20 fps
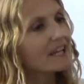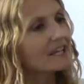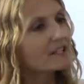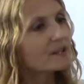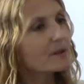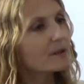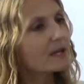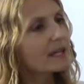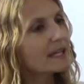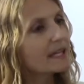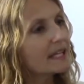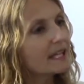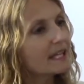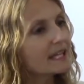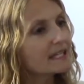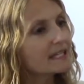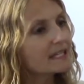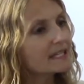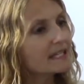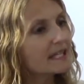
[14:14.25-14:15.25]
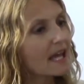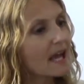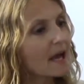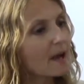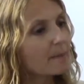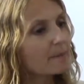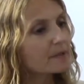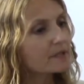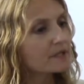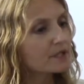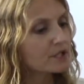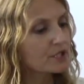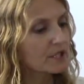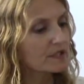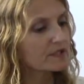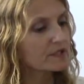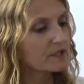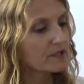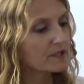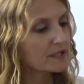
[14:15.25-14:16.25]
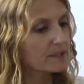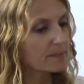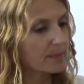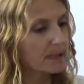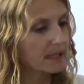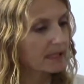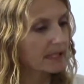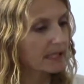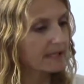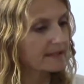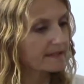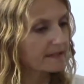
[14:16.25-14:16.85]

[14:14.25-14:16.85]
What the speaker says: So it is just to explain.